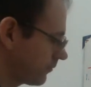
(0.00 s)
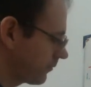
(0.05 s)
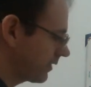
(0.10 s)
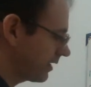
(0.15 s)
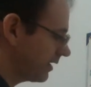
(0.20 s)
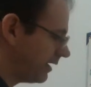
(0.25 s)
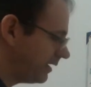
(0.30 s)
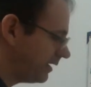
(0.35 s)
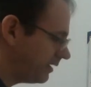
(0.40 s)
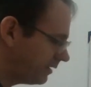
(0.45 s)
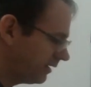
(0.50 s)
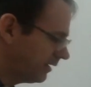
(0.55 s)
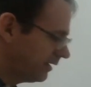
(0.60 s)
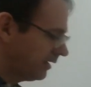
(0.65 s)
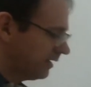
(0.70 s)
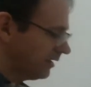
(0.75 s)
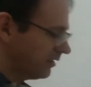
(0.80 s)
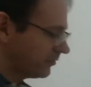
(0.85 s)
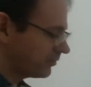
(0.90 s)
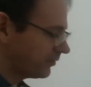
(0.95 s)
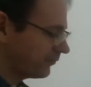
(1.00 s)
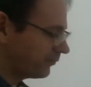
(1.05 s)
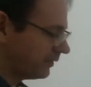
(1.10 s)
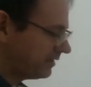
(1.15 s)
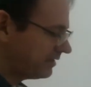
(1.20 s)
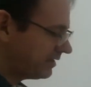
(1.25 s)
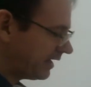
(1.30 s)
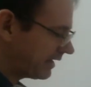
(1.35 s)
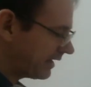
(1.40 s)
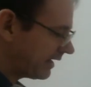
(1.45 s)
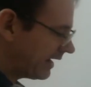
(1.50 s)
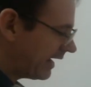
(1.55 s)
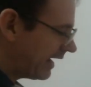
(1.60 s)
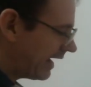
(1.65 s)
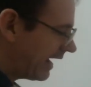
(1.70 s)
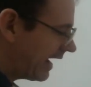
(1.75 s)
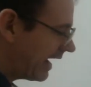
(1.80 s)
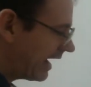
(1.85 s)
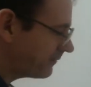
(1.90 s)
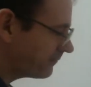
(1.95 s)
Okay, so if we take
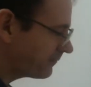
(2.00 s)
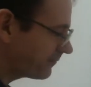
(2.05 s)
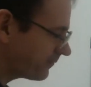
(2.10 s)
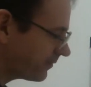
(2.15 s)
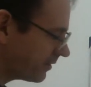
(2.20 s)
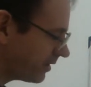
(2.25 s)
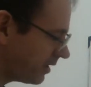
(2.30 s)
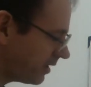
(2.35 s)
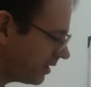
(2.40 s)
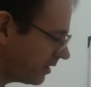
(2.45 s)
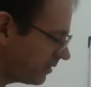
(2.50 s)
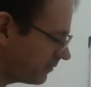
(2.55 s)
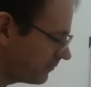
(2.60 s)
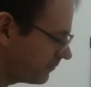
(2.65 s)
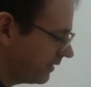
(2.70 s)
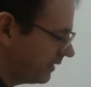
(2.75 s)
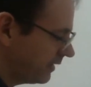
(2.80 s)
half of